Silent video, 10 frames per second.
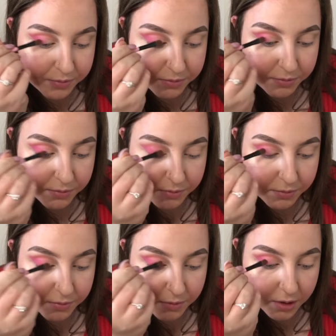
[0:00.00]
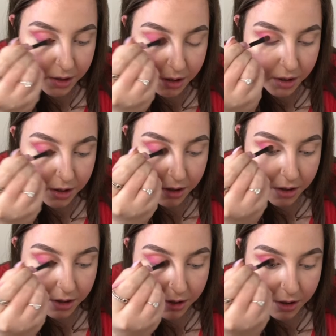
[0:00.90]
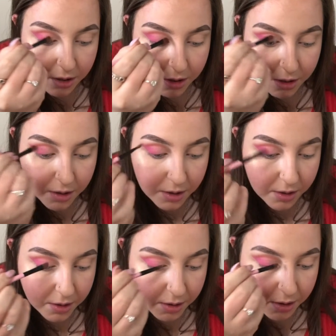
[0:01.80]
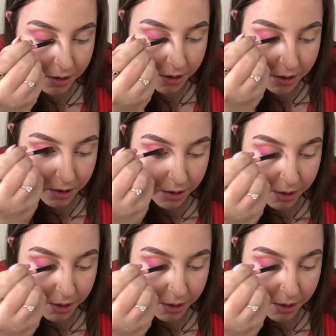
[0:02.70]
(no one is talking)